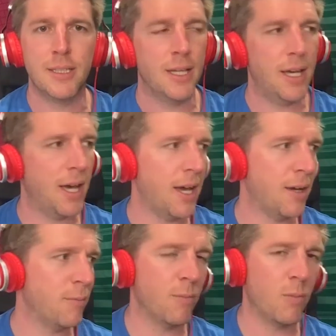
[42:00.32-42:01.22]

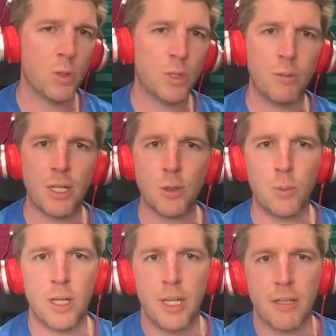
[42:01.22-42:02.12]
or some national
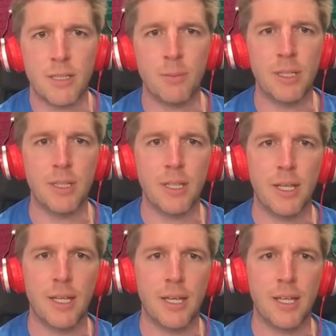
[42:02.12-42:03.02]
print. You know, something.
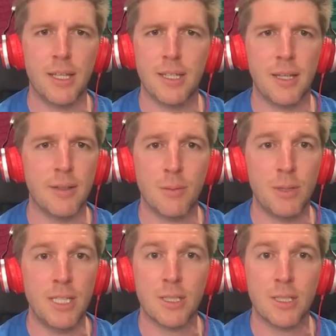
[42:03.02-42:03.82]
Some of these are